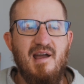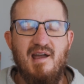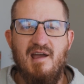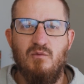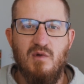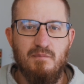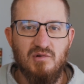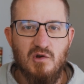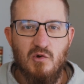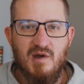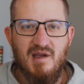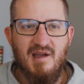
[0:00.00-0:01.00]
and we
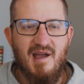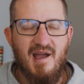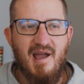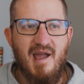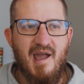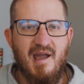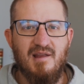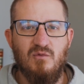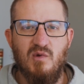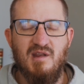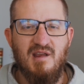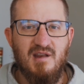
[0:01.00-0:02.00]
blew it and
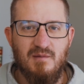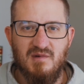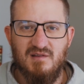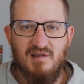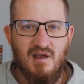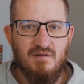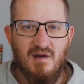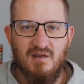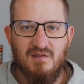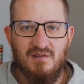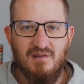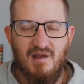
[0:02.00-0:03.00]
we need him to save
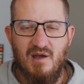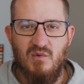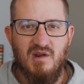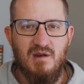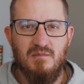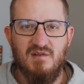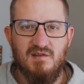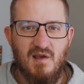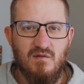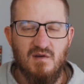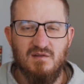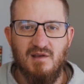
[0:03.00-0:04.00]
us and we need him to
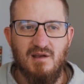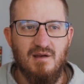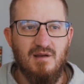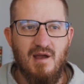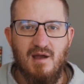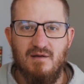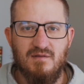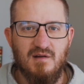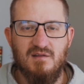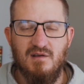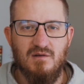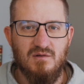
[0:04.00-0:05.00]
save us like every
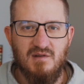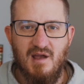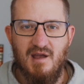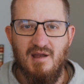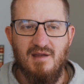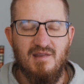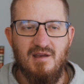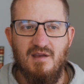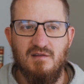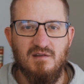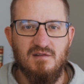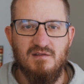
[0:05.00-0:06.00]
single day and that
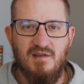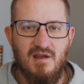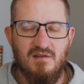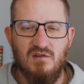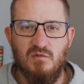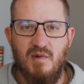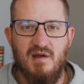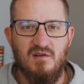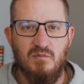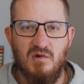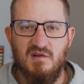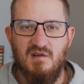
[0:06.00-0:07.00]
he sustains us by
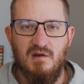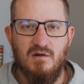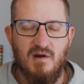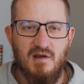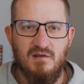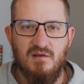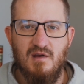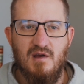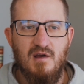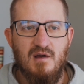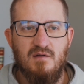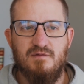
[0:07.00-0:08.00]
his mercy and grace
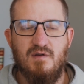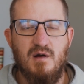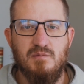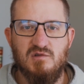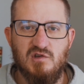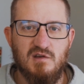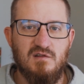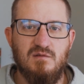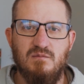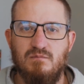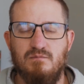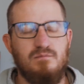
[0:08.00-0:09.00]
from just
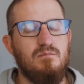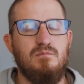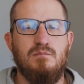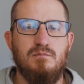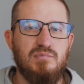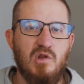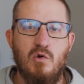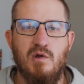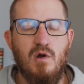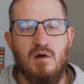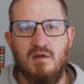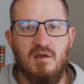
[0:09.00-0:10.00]

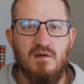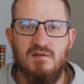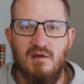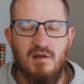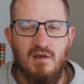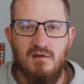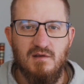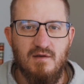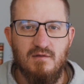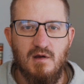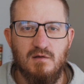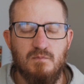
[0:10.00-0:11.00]
blowing all the gifts that he has
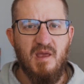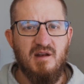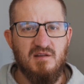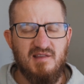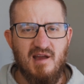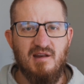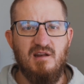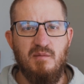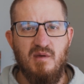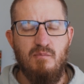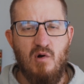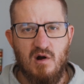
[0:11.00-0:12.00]
given us. And does that need to
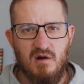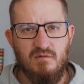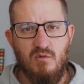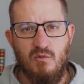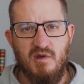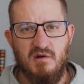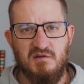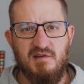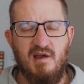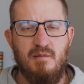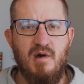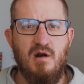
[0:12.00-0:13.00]
be part of what we
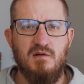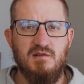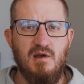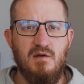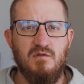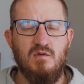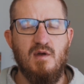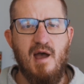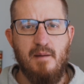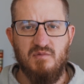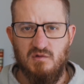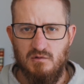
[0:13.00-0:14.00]
understand about ourselves?
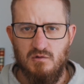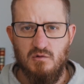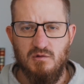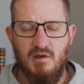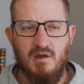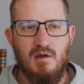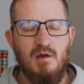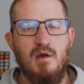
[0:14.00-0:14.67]
Absolutely.